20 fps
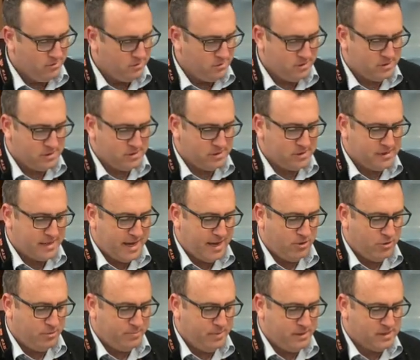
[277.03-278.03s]
just a
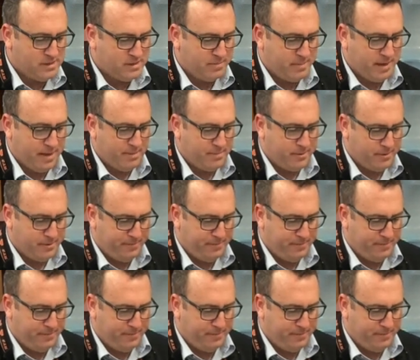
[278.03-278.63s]
standard piece of paper.